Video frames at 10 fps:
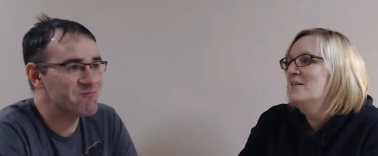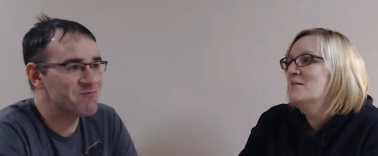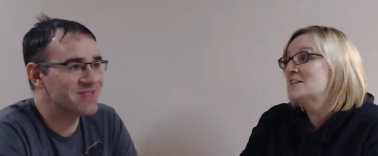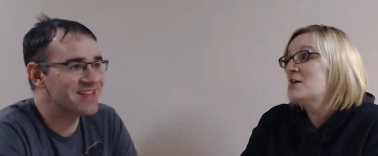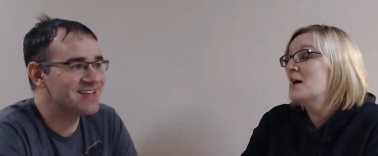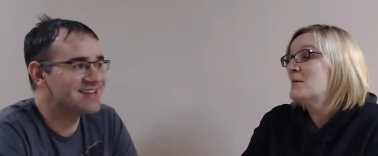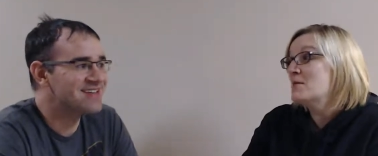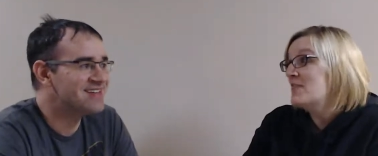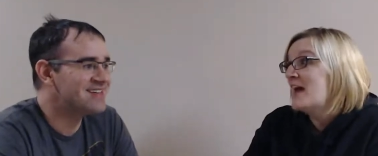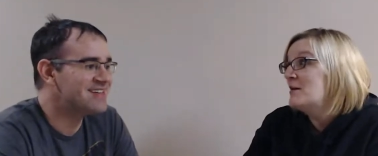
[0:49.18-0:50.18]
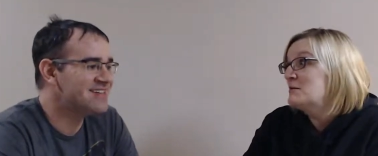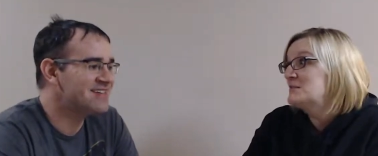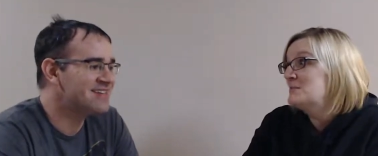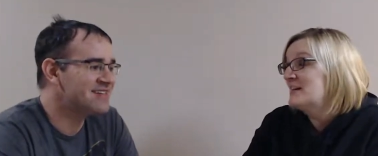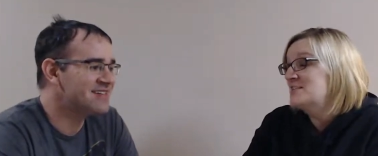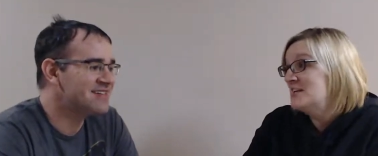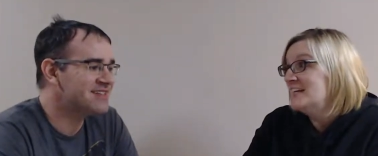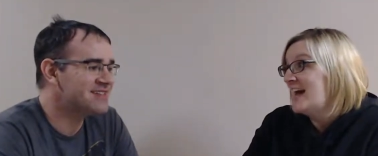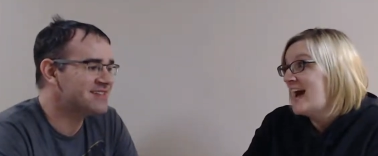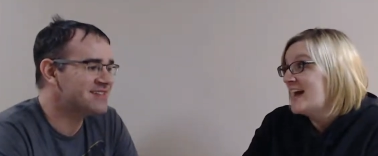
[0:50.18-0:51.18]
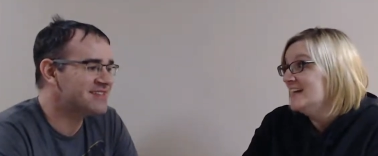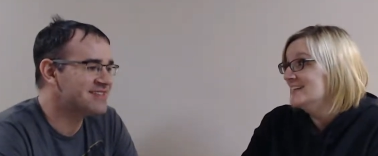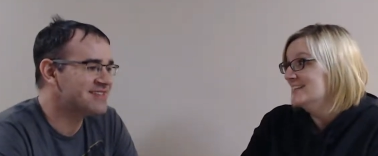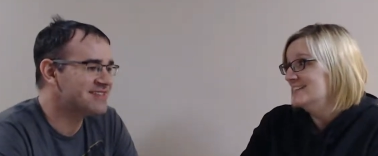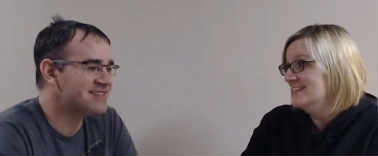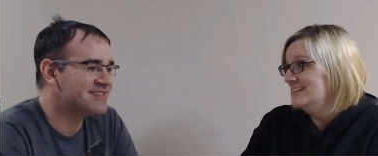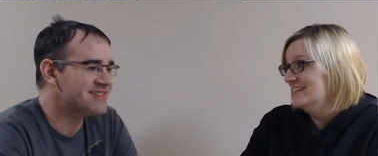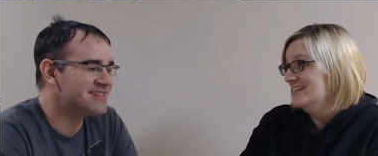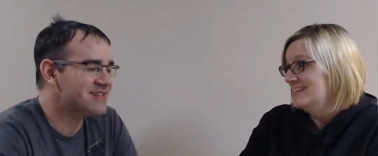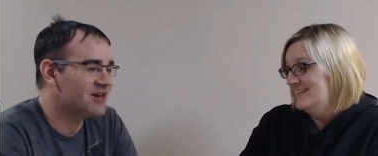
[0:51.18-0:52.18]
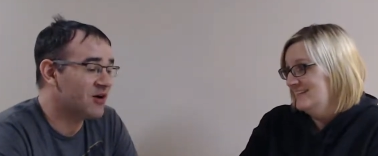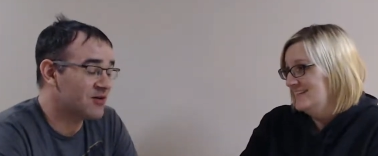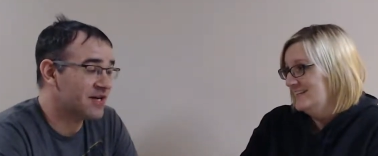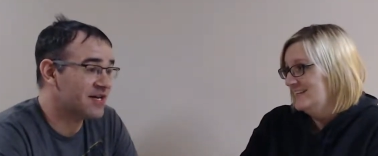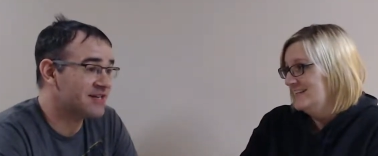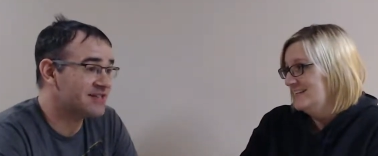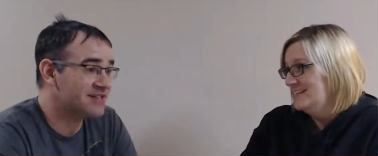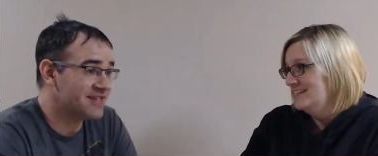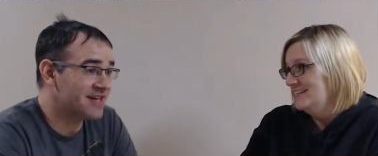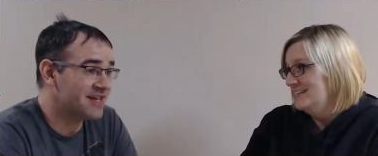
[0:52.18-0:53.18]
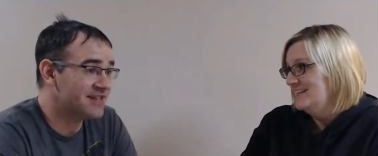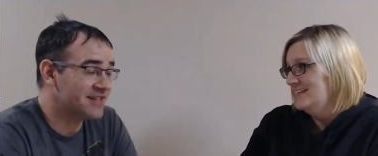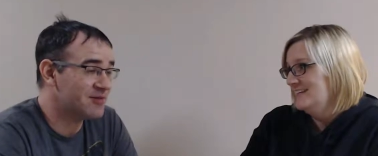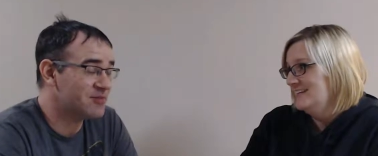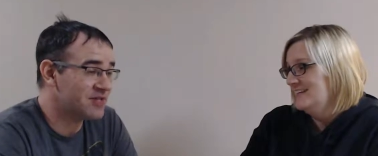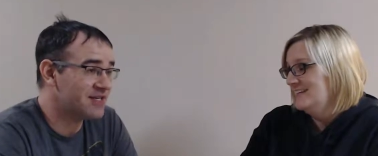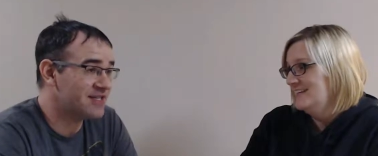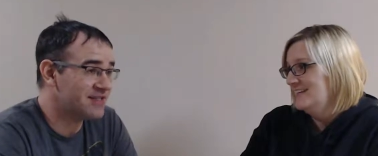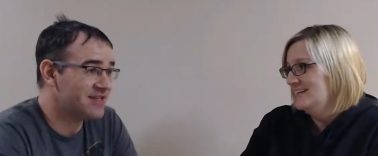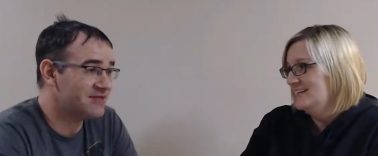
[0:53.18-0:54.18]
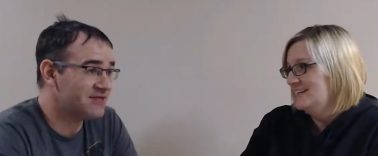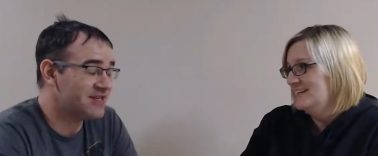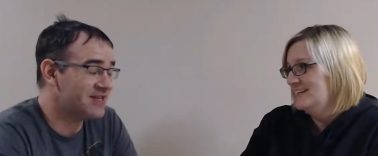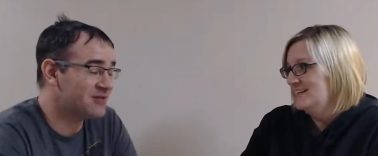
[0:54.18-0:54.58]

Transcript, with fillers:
Speaker 1: can talk about Thanos, the big chin guy.
Speaker 2: Okay, yeah, they played the Infinity